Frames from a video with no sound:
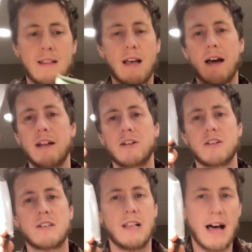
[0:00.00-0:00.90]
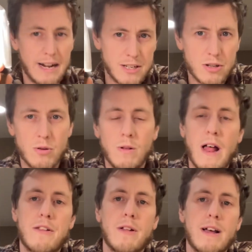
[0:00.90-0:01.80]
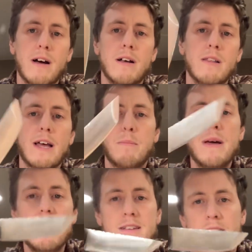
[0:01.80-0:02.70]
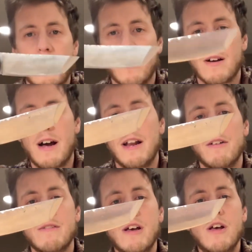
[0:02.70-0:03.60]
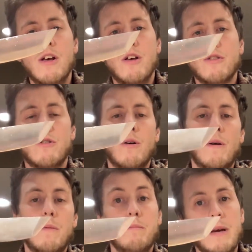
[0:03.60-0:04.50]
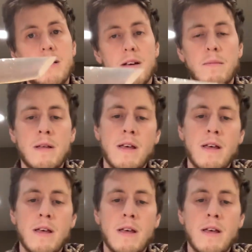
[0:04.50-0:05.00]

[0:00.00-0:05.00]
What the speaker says: that, and it just slides through leather like a pizza cutter kind of through pizza.